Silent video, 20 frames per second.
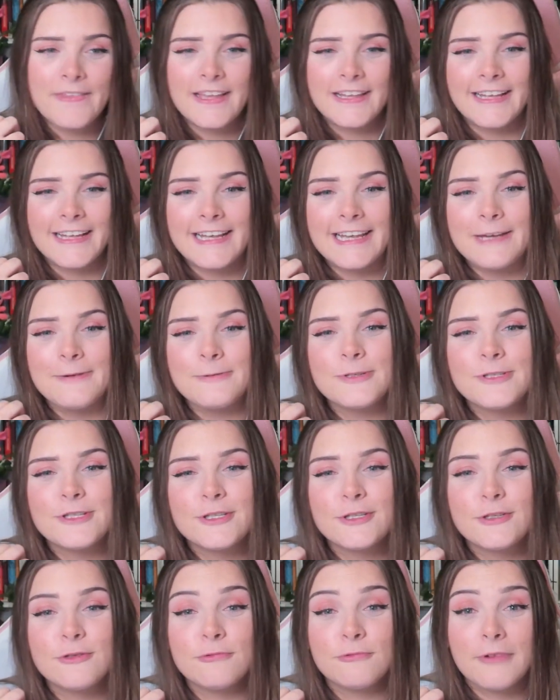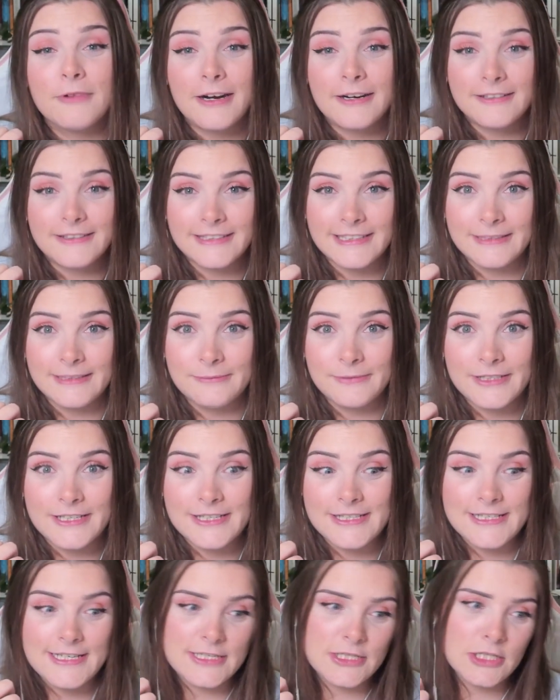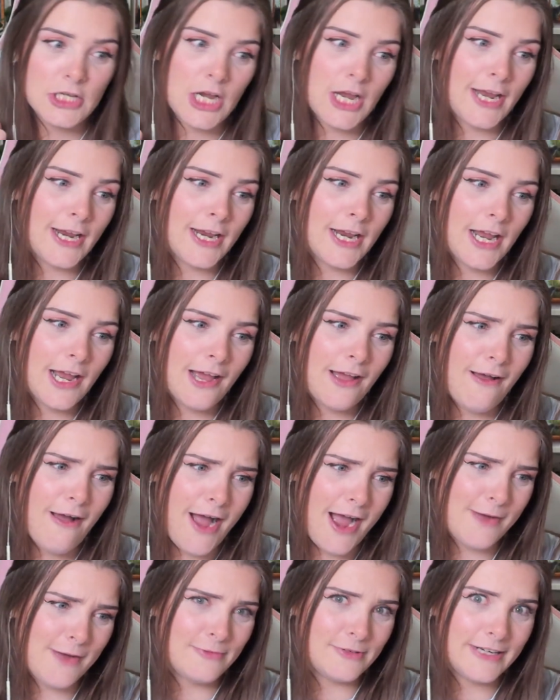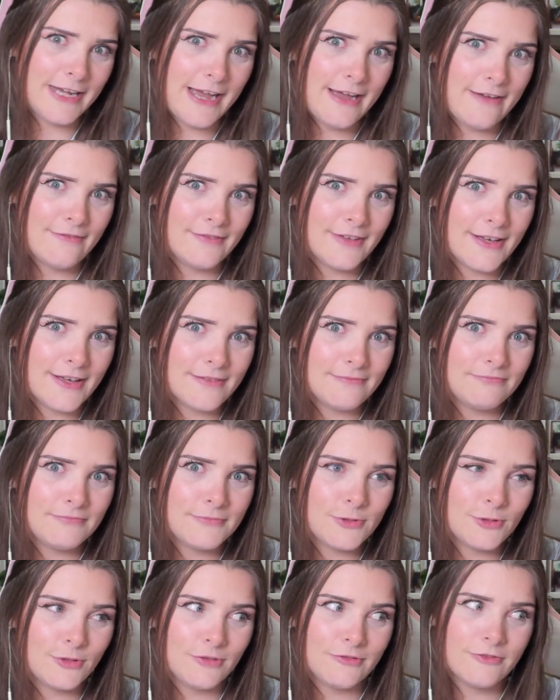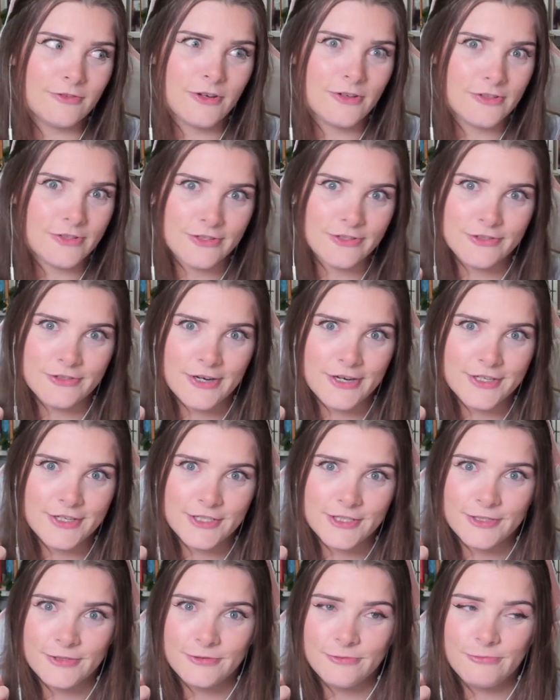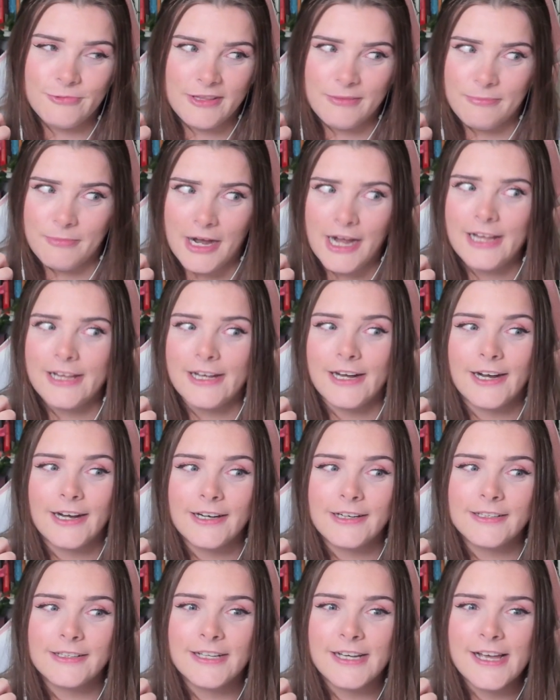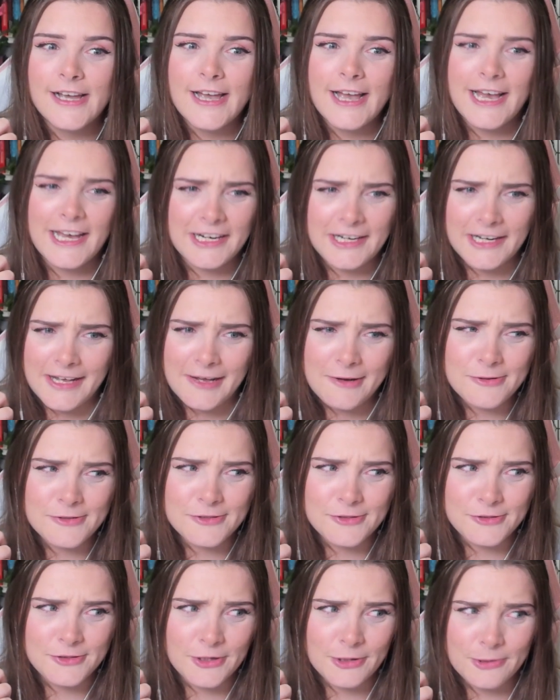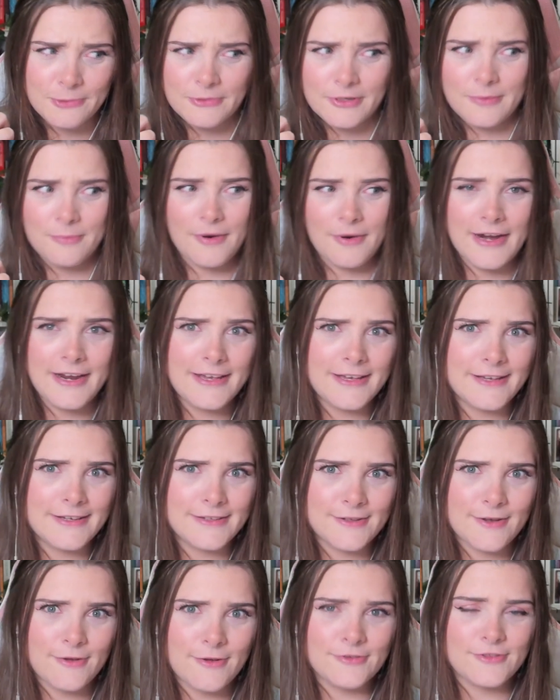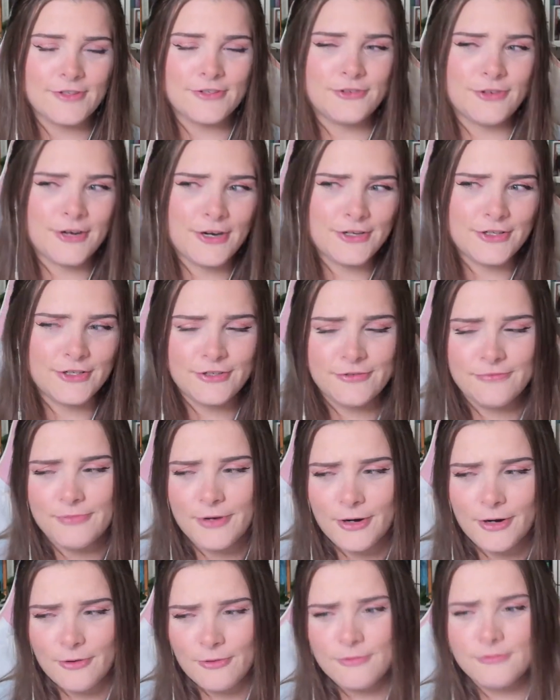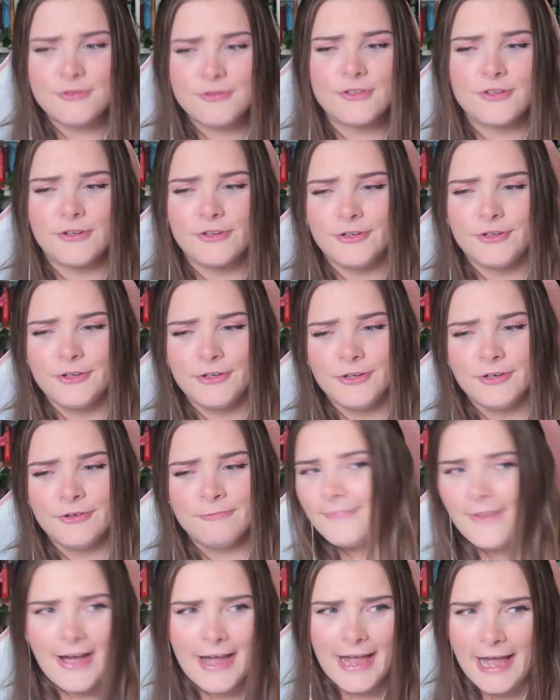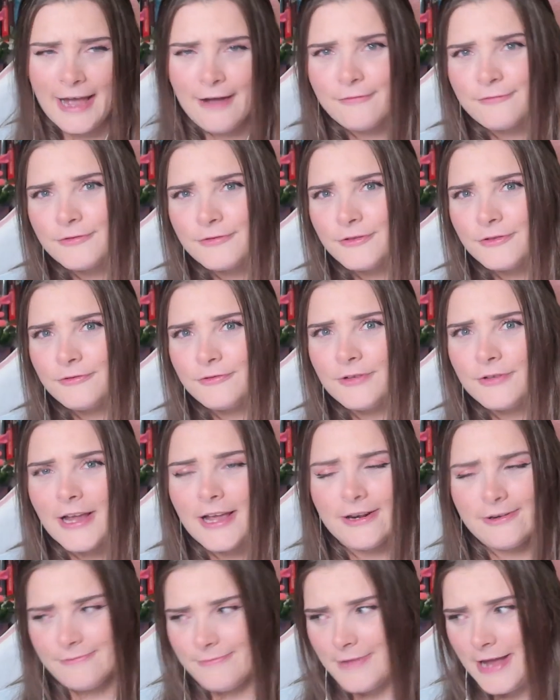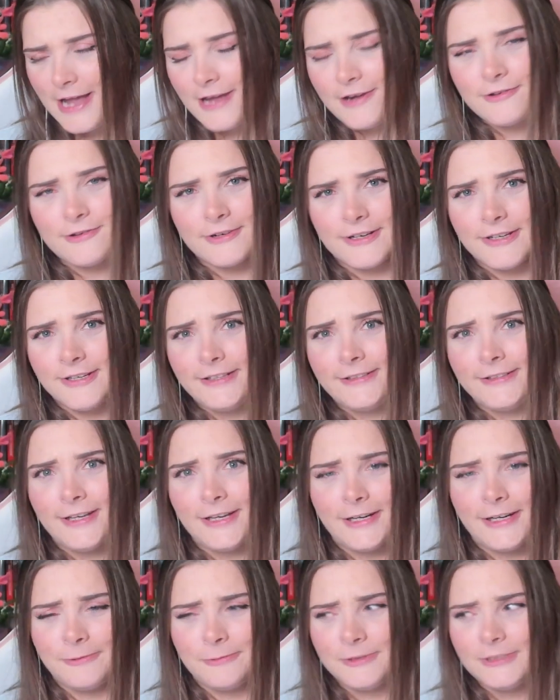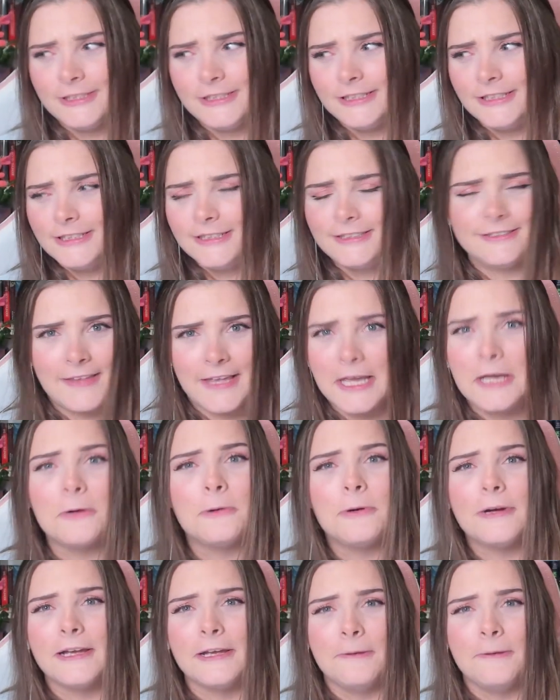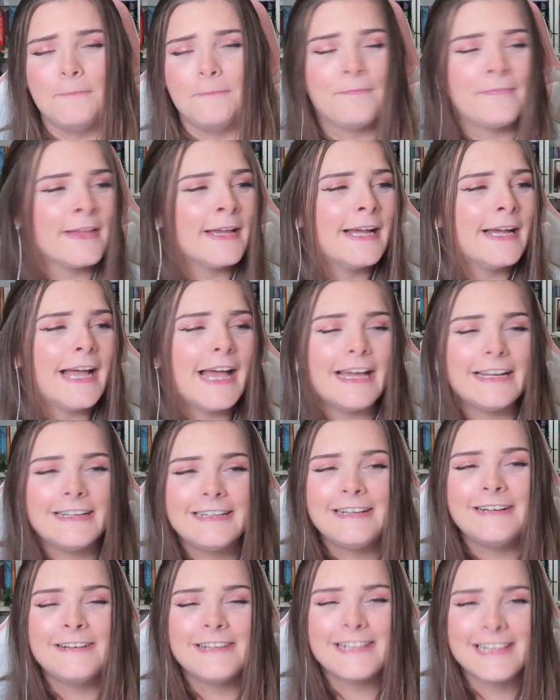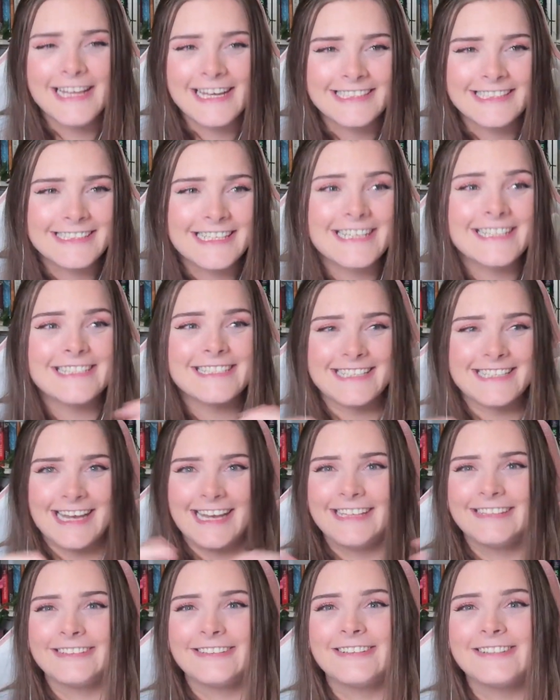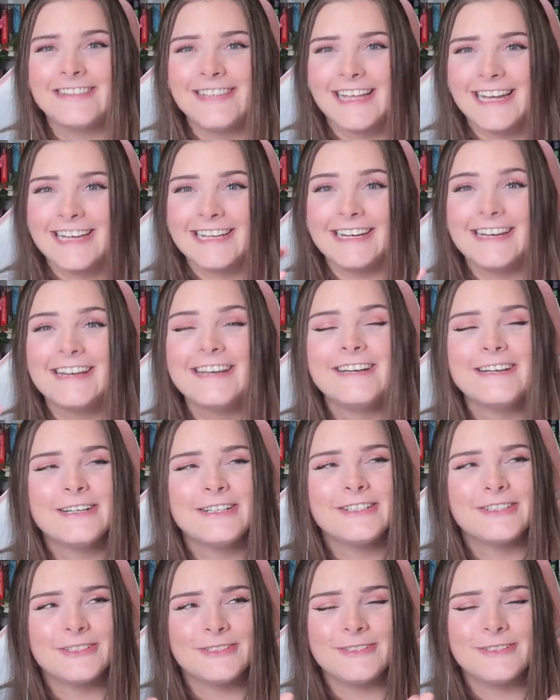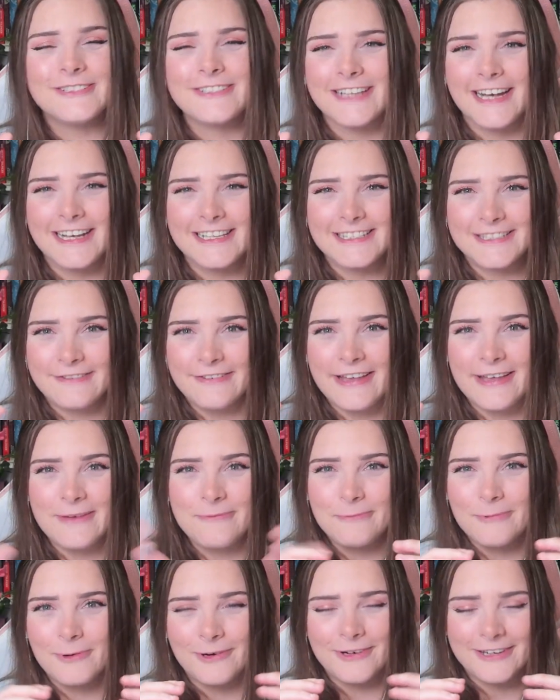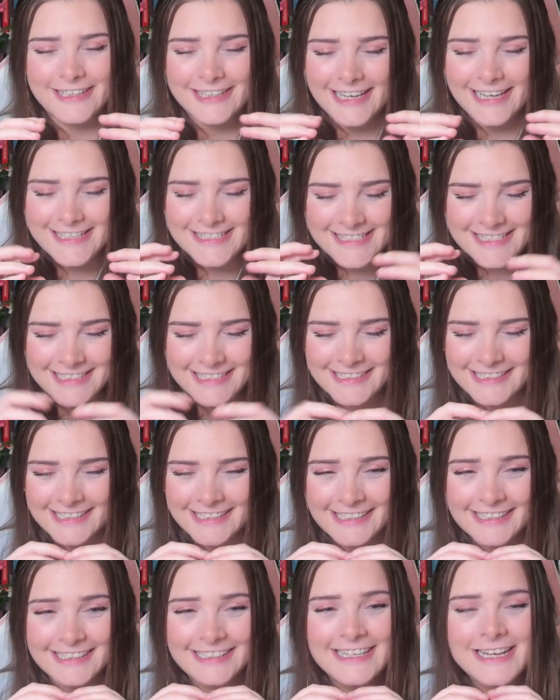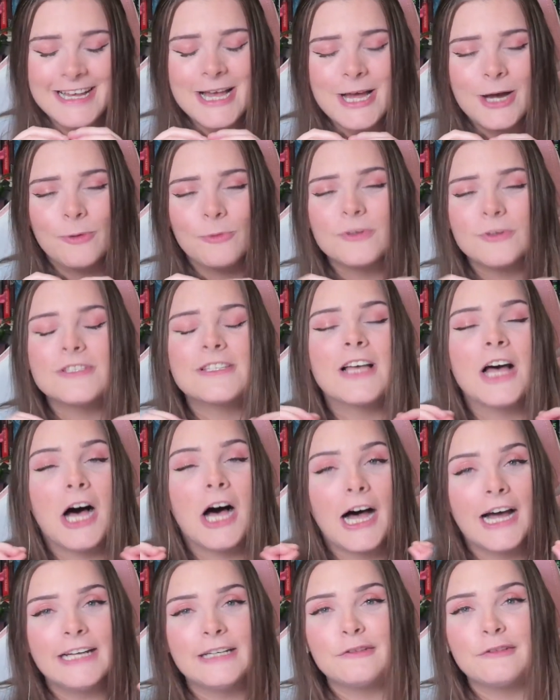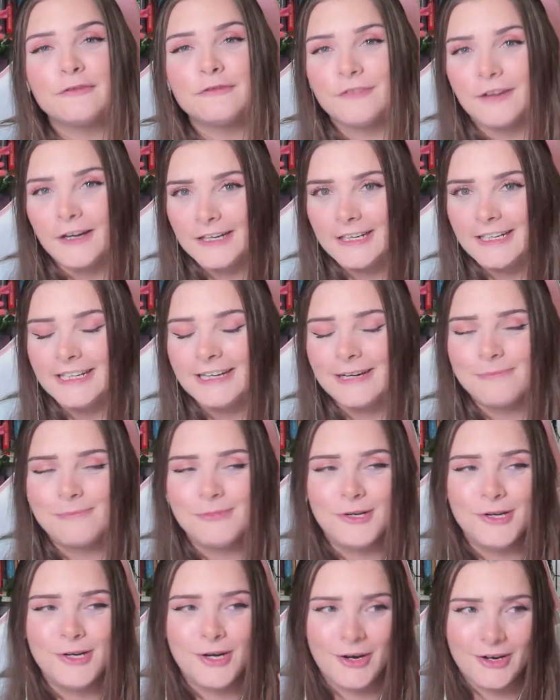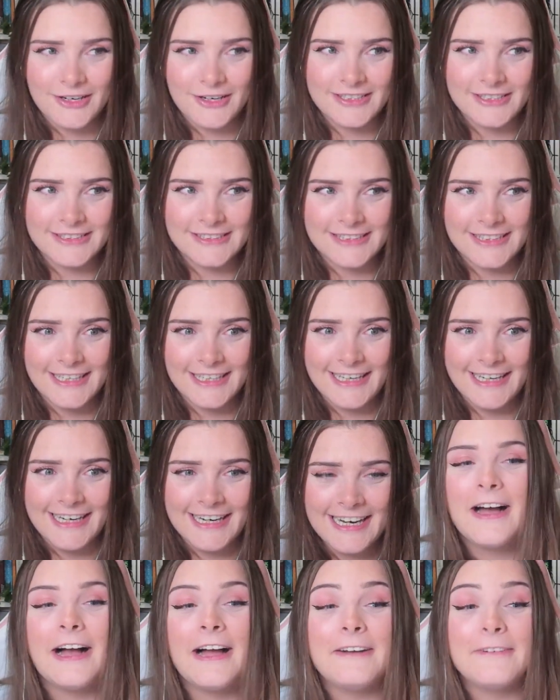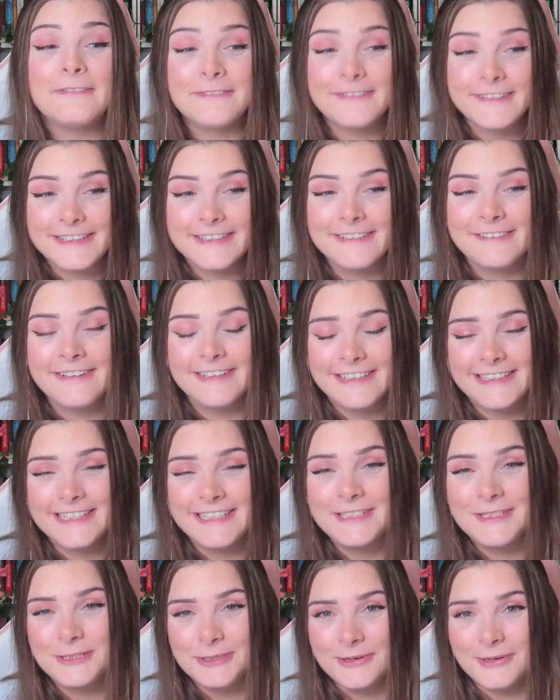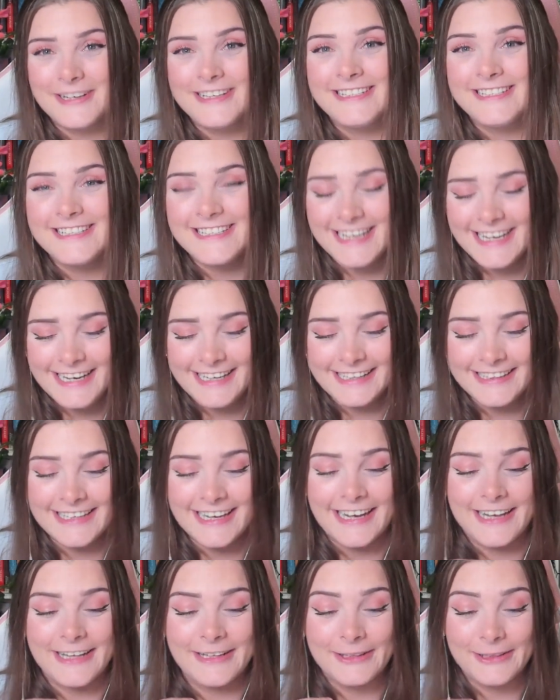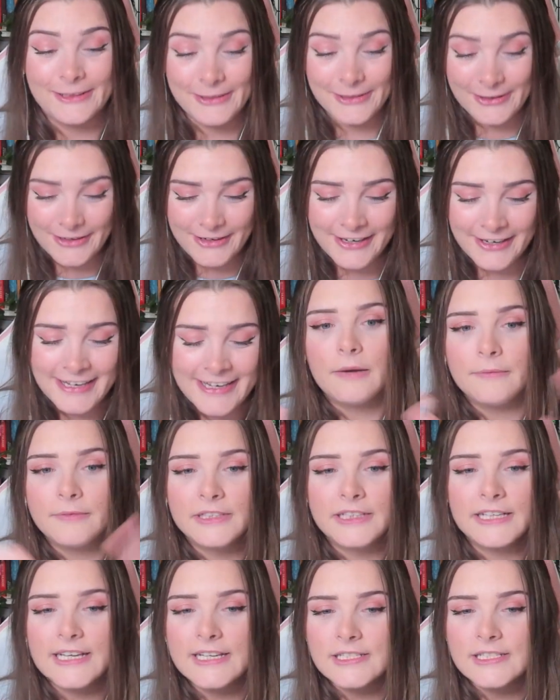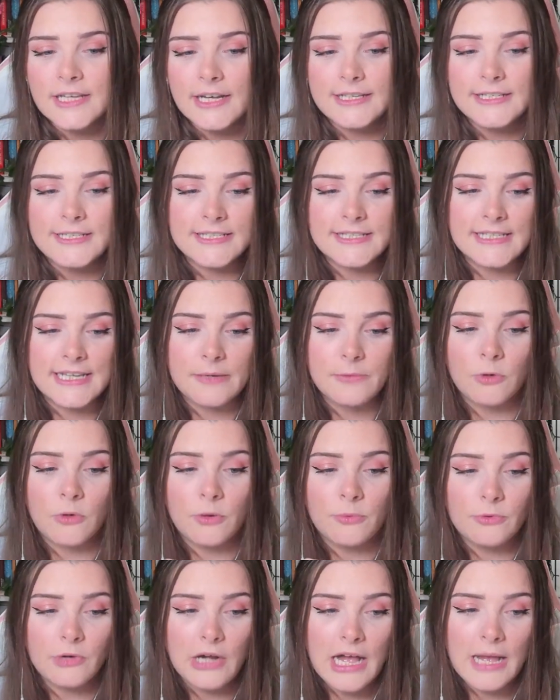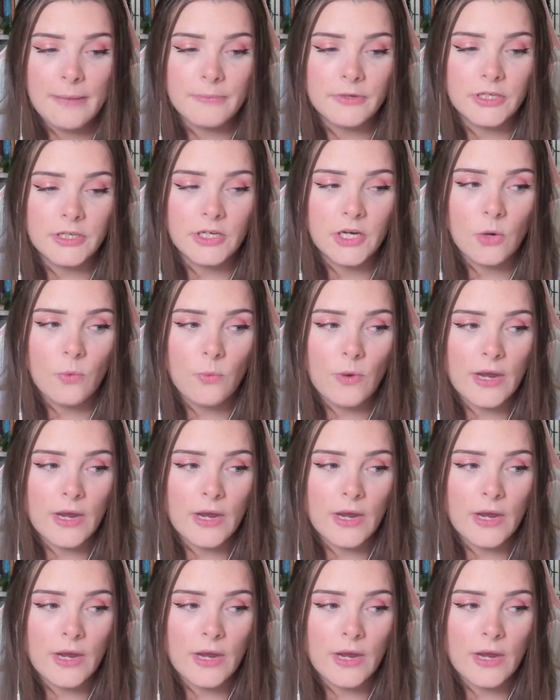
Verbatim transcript: Like, he was struggling because he's like, I want to have that sort of concentration with my art, and I also don't want to break his concentration, but also I have to, and I'm angry and I want to kill him. And like, just seeing those like two sides of him war against each other was kind of funny, I'm not gonna lie. I really really enjoyed seeing that a lot. I'm really excited to see what will happen